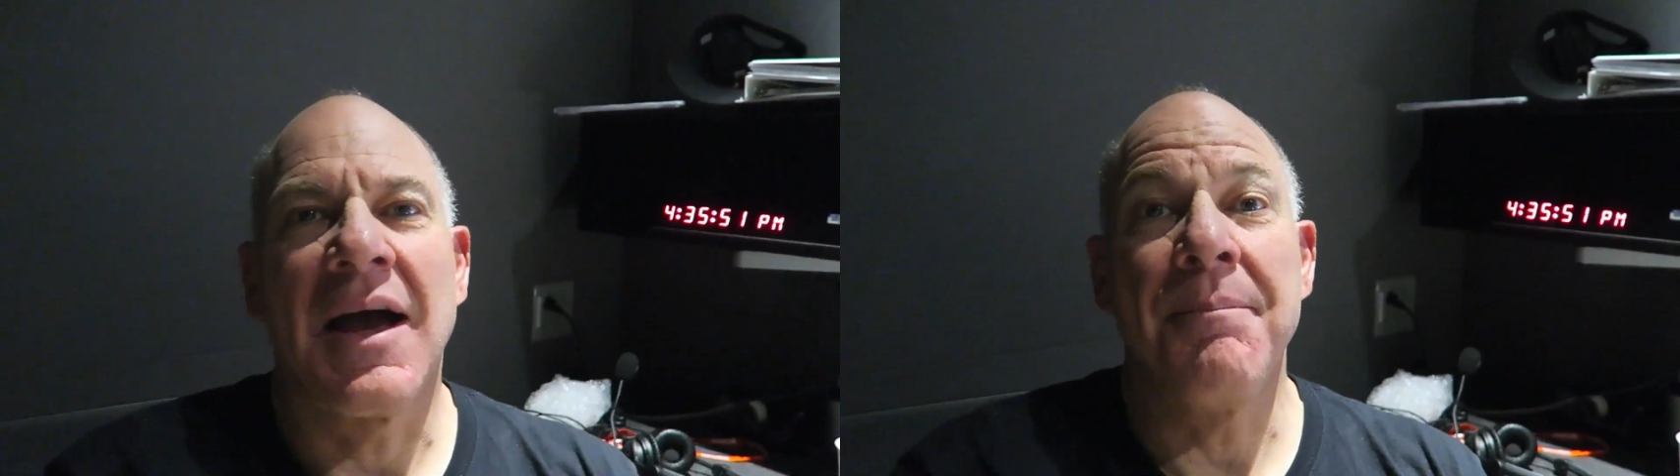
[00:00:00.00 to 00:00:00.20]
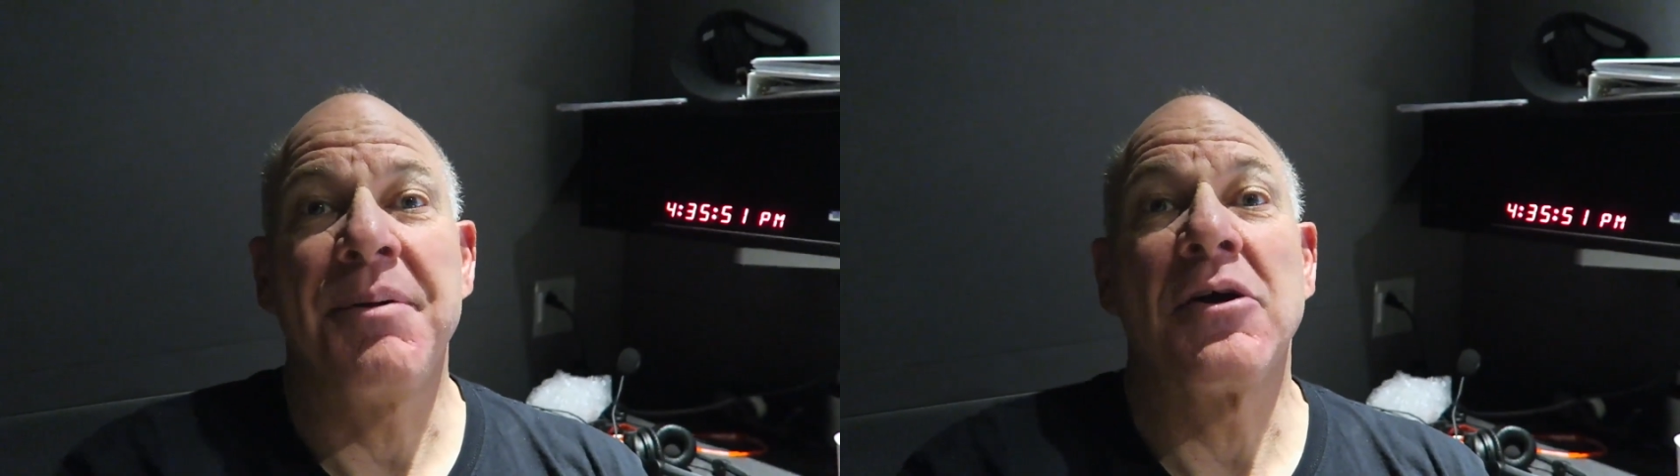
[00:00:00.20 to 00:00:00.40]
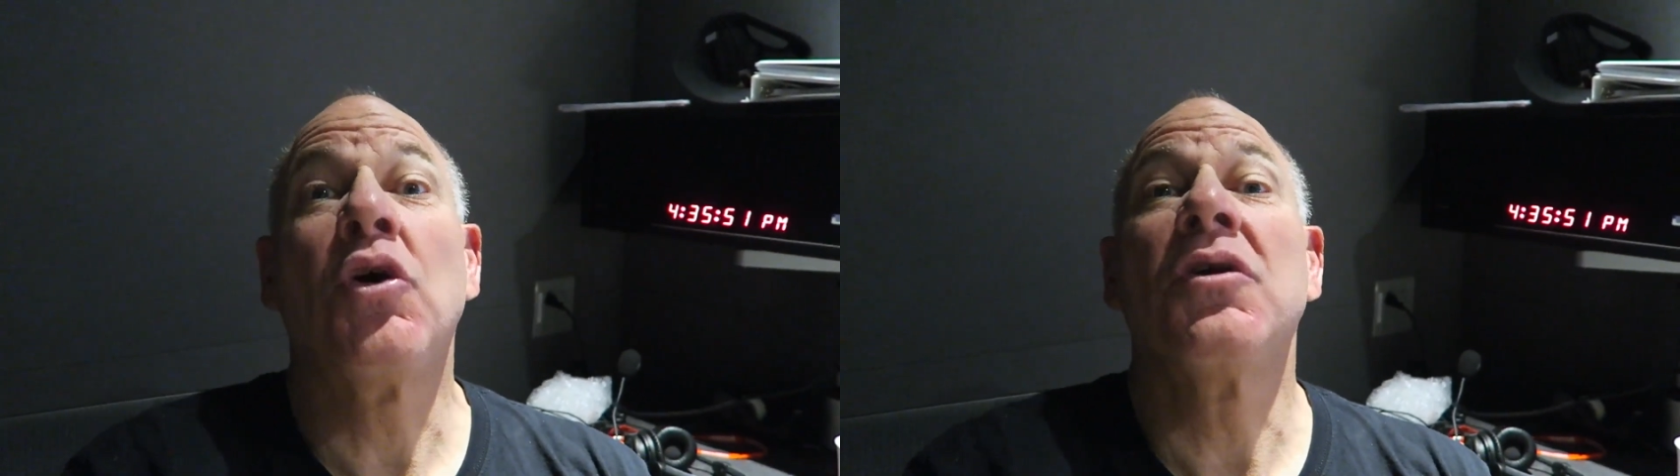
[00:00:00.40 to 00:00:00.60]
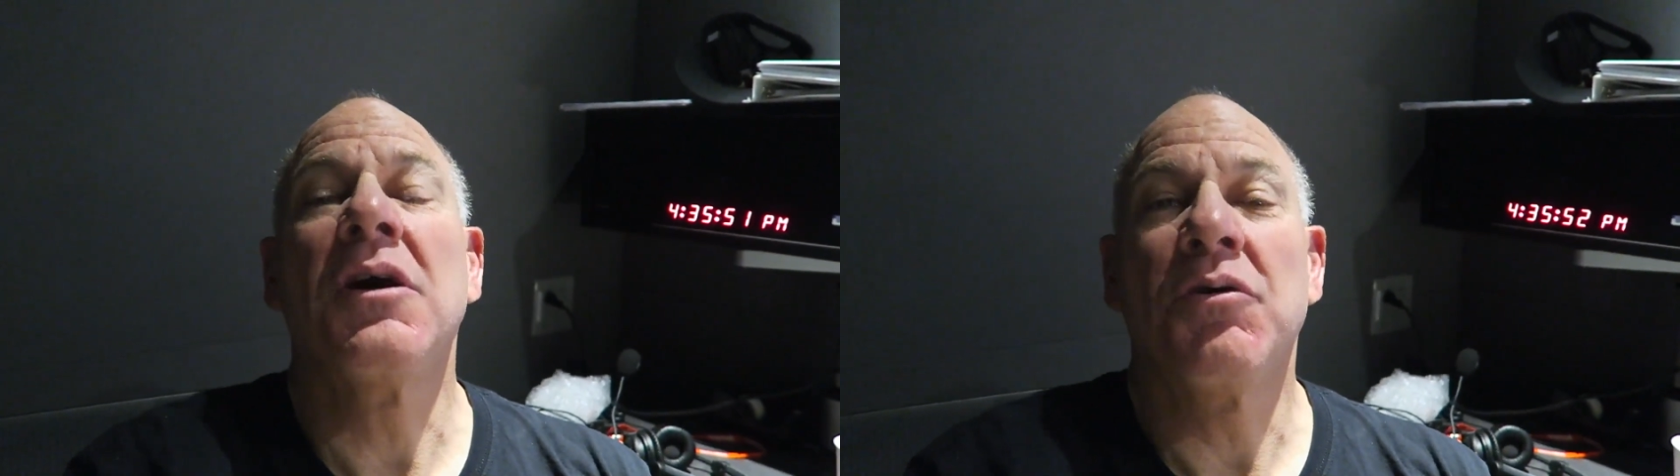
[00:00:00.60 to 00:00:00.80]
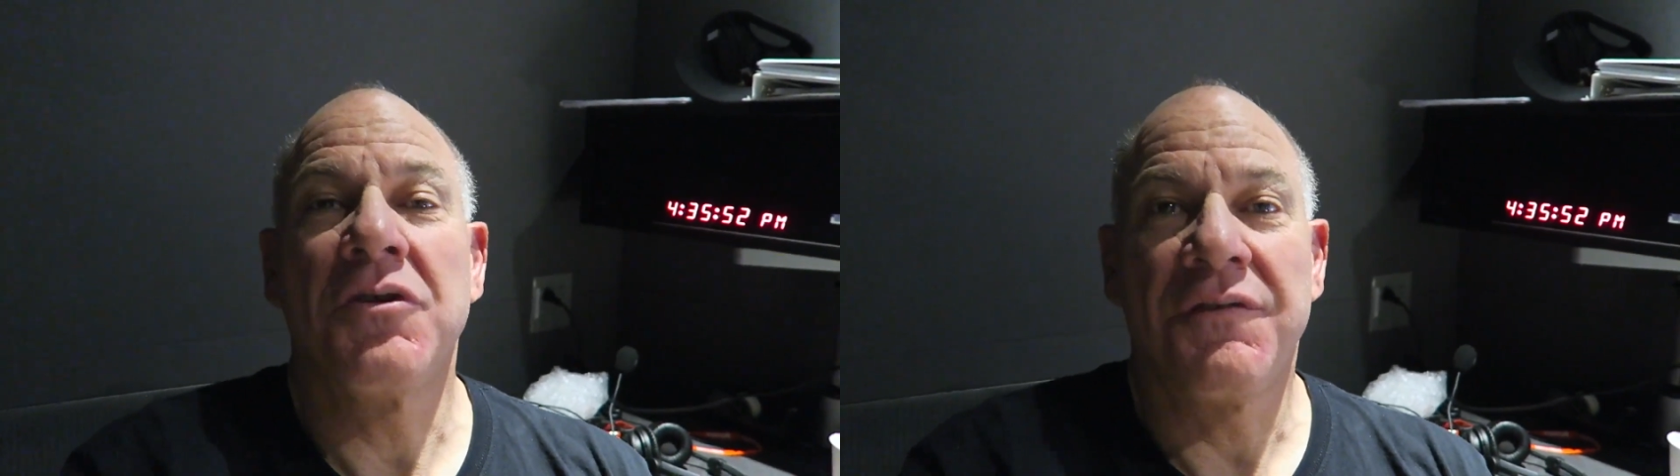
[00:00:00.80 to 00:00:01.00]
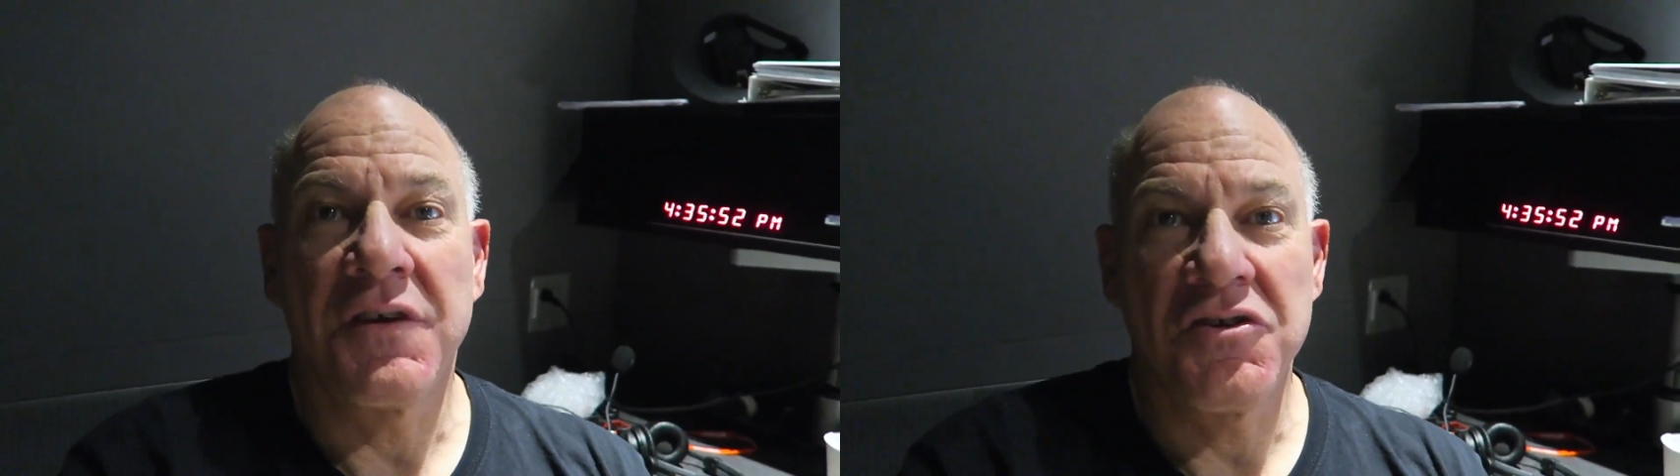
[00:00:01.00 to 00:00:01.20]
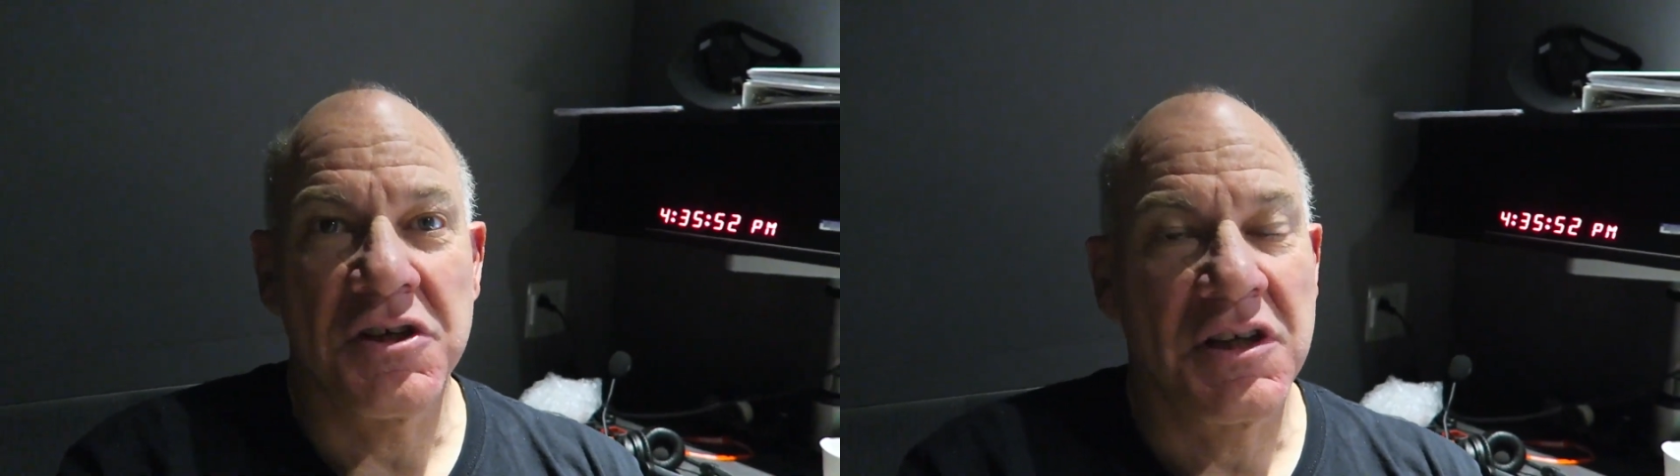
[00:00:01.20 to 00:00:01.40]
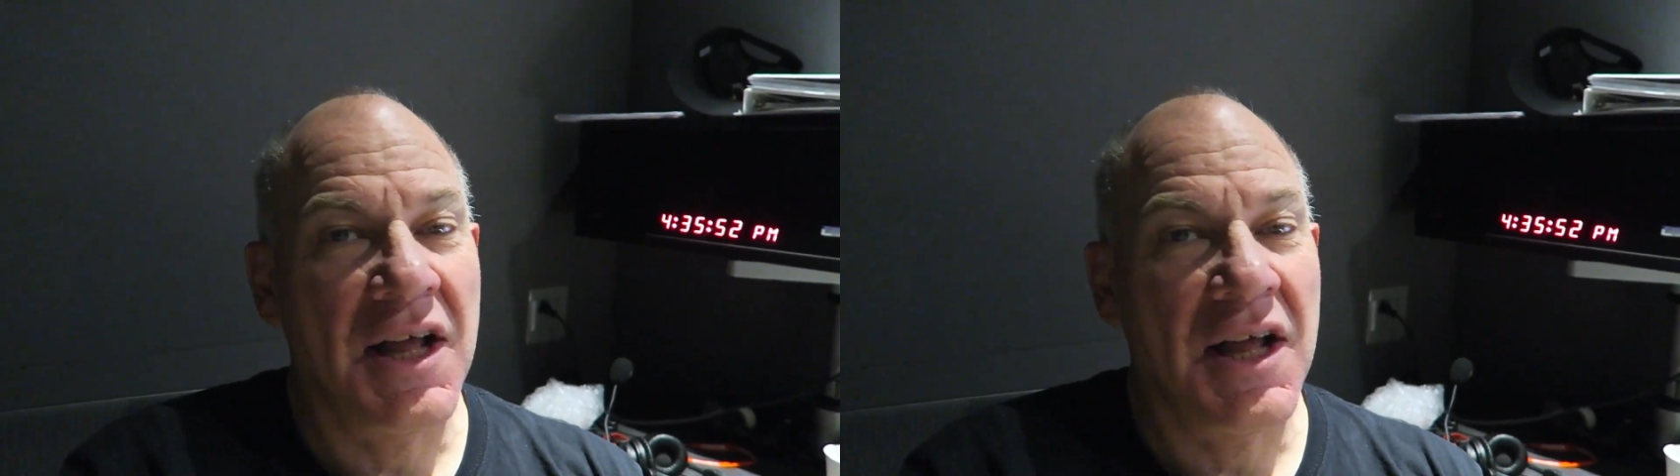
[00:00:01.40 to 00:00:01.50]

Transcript: Camperona was the finishing